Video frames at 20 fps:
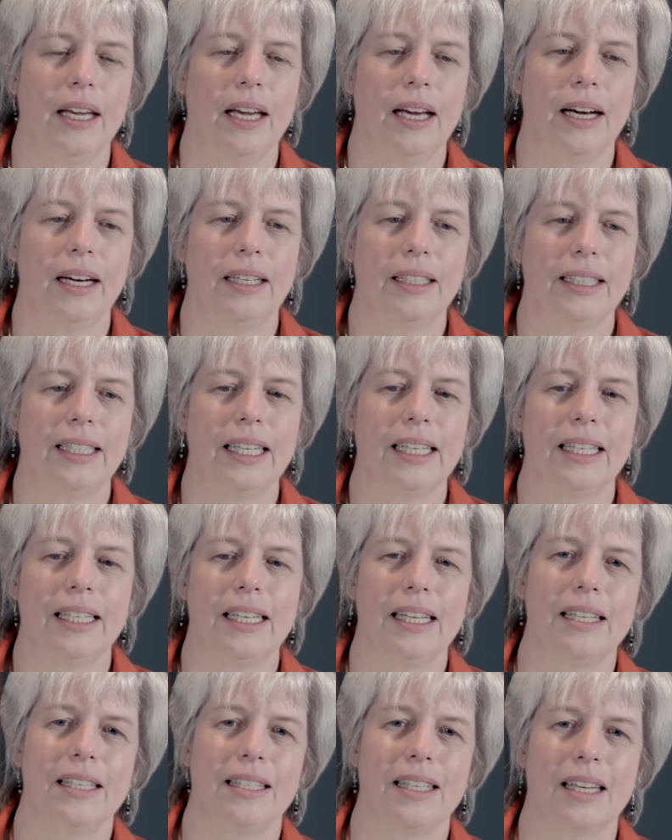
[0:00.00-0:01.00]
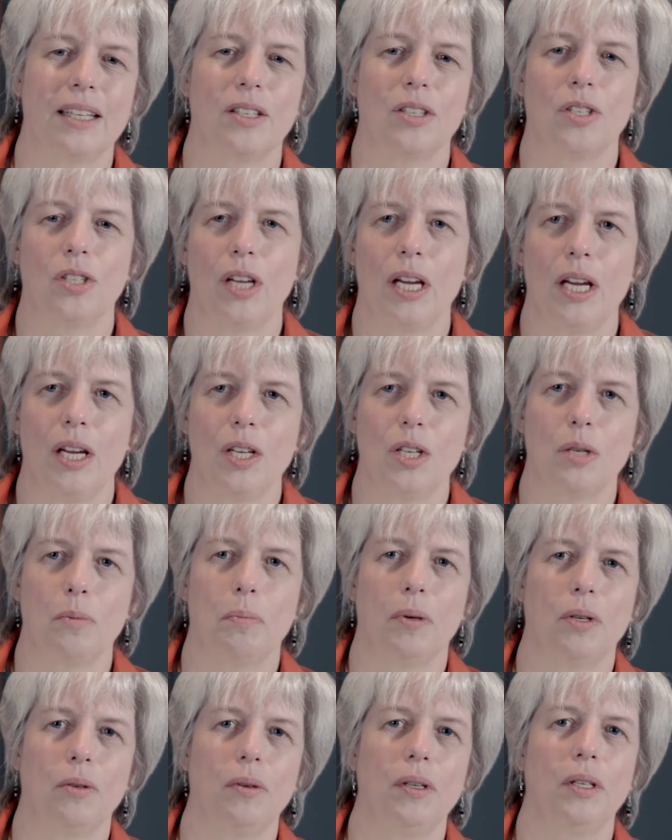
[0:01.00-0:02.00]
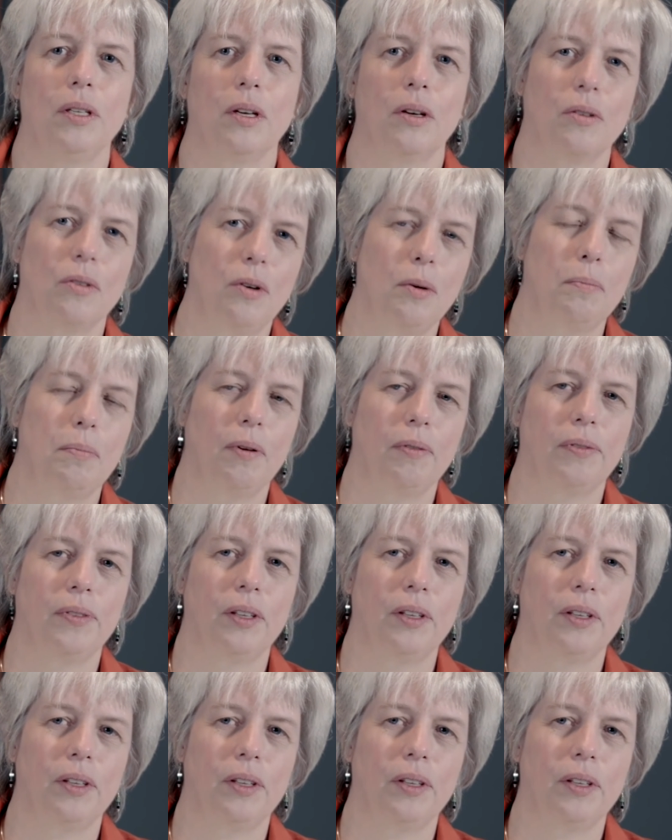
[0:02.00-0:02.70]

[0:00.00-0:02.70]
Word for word: uh, did this exchange between the group of